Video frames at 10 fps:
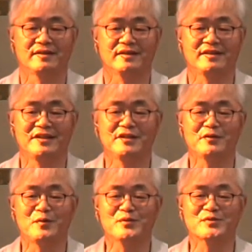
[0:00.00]
And he
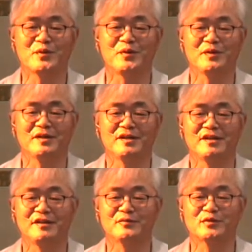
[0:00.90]
also
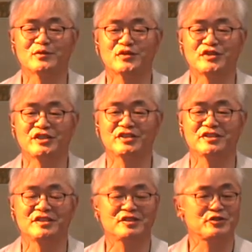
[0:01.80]
loved to
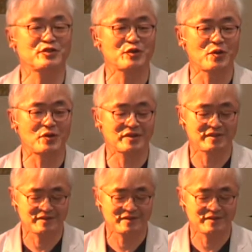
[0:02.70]
share a joke.